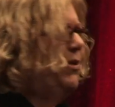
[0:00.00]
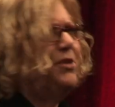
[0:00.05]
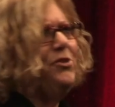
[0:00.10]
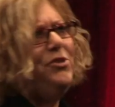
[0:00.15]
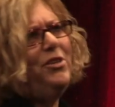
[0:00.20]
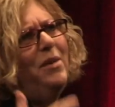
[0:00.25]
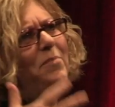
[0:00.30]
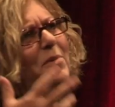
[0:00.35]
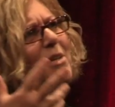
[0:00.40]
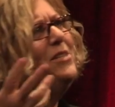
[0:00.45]

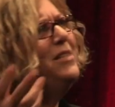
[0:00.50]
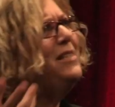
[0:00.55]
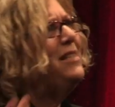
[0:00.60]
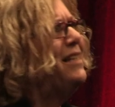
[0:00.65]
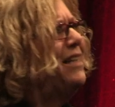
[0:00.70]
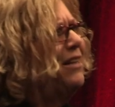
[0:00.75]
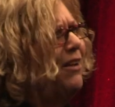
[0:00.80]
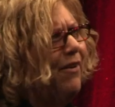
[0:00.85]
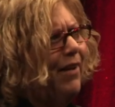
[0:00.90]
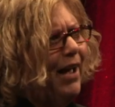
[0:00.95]
question. I mean,
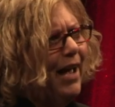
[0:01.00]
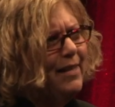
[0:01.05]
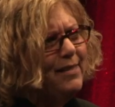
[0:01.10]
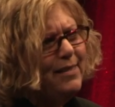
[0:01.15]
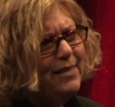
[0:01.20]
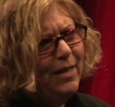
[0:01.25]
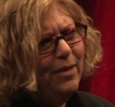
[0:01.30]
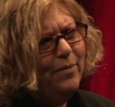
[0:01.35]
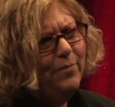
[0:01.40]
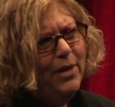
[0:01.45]
just, you know,
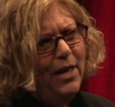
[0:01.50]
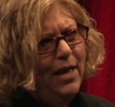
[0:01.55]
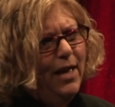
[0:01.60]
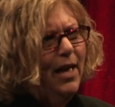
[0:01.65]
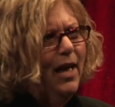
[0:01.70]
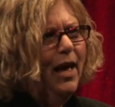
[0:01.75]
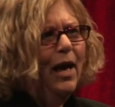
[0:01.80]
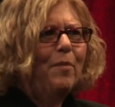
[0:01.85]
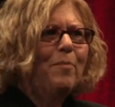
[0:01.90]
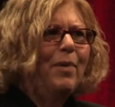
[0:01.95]
ask them
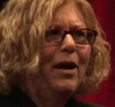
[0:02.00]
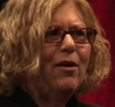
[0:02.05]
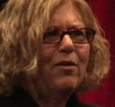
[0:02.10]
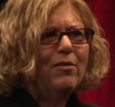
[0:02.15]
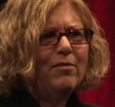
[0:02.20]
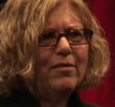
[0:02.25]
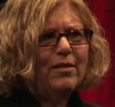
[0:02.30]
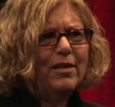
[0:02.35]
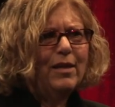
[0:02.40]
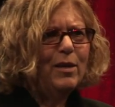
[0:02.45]

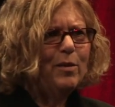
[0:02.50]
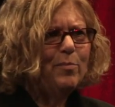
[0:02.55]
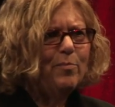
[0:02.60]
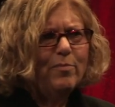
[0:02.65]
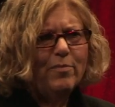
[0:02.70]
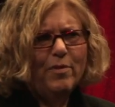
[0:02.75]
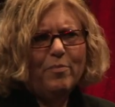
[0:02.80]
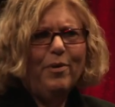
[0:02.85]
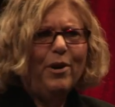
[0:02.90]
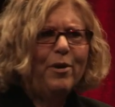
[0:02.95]
about the
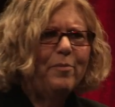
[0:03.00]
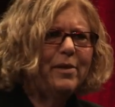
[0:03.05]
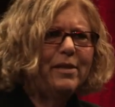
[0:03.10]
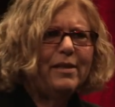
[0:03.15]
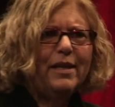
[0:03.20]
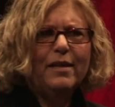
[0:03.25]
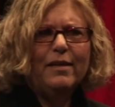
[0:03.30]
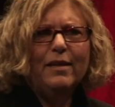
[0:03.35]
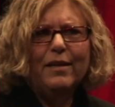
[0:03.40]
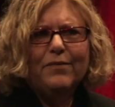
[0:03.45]

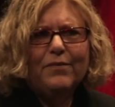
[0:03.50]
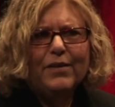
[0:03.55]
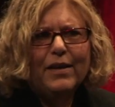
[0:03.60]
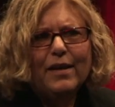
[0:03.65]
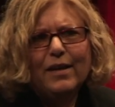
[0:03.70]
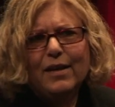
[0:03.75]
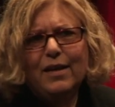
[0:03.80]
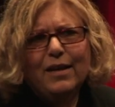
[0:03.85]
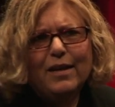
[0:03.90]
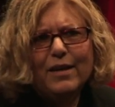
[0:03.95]
apartment they live
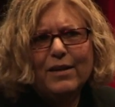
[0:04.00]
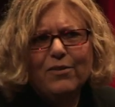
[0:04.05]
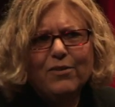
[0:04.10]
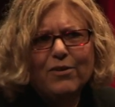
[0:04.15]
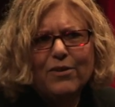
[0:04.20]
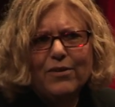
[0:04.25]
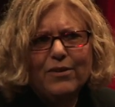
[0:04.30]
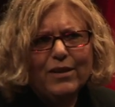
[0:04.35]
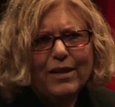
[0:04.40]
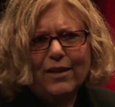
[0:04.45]
in,
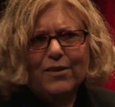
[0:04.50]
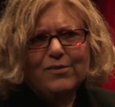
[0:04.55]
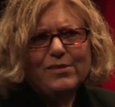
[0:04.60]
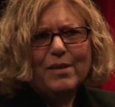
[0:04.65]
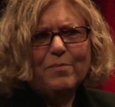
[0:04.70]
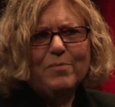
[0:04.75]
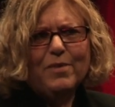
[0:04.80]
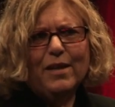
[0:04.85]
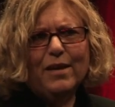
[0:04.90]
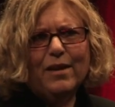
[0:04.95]
or, you know,
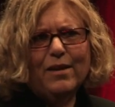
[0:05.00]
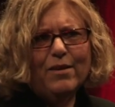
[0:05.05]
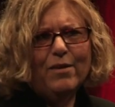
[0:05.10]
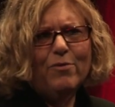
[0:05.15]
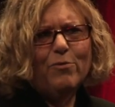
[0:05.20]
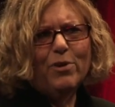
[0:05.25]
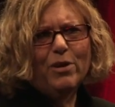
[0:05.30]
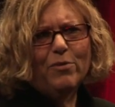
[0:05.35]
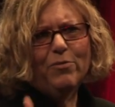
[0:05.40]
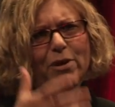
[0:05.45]
something
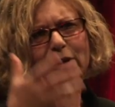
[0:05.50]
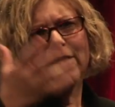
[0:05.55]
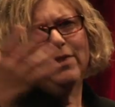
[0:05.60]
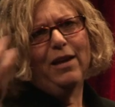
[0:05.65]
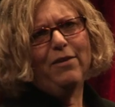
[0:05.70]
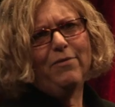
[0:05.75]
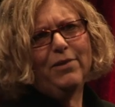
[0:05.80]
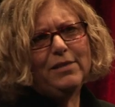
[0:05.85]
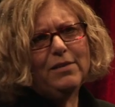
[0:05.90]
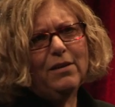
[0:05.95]
where
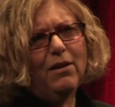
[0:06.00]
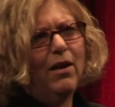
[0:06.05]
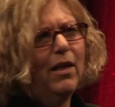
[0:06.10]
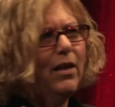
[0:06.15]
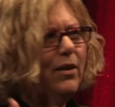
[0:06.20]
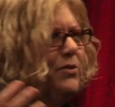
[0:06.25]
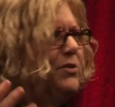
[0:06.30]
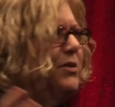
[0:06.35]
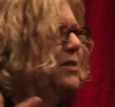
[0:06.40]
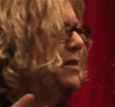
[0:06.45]
they went to
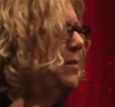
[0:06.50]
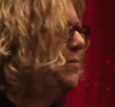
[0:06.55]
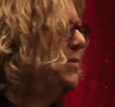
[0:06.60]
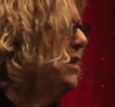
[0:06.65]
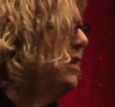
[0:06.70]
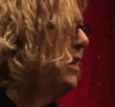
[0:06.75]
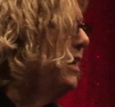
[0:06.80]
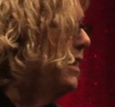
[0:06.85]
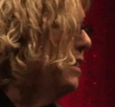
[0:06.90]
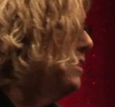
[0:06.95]
college, just
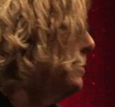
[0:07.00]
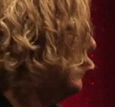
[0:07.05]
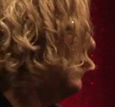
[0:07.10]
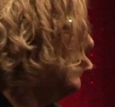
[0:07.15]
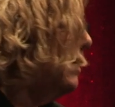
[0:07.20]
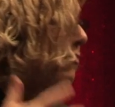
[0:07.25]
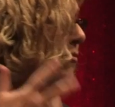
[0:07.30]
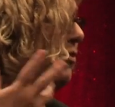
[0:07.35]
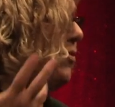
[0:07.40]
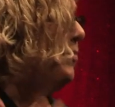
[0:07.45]
something easy
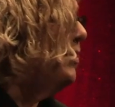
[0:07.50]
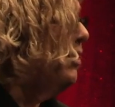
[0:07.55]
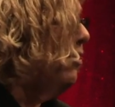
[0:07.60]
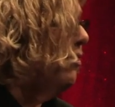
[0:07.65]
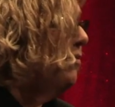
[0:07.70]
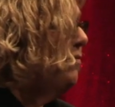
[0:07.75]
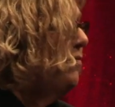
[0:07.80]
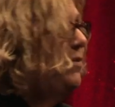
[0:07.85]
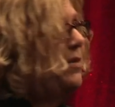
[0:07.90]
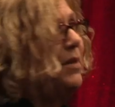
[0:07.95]
that won't be
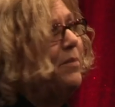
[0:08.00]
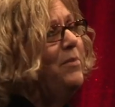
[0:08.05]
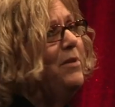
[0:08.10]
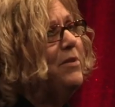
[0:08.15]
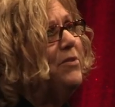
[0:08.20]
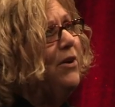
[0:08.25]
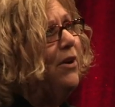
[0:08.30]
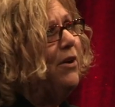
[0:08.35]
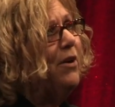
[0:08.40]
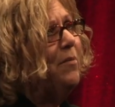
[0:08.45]
hard for them to
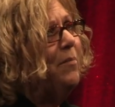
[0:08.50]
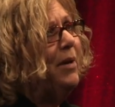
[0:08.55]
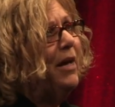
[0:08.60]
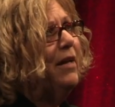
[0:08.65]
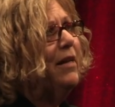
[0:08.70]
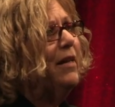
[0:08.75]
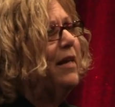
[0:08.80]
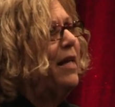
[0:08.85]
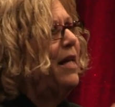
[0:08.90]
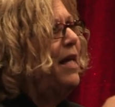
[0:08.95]
talk
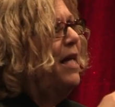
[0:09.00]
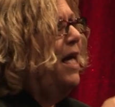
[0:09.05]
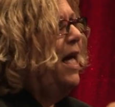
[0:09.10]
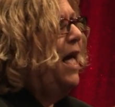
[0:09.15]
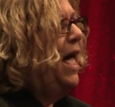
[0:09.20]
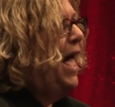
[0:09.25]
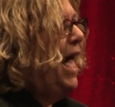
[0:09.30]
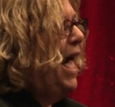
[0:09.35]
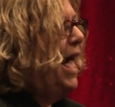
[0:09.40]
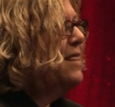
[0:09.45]
about.
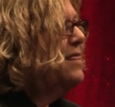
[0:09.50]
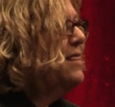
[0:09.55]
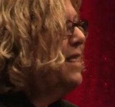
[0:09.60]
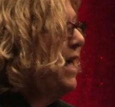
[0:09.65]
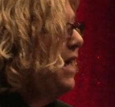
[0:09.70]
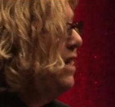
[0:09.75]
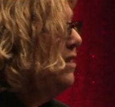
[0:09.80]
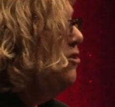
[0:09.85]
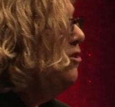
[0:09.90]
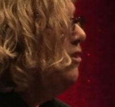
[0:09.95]
And
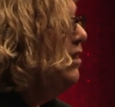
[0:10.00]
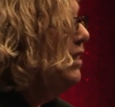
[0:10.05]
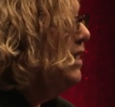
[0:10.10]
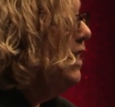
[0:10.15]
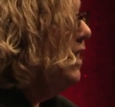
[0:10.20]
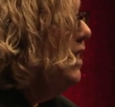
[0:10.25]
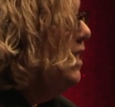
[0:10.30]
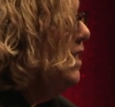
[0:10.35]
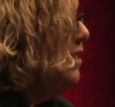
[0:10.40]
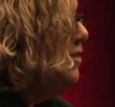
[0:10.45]
then you're going to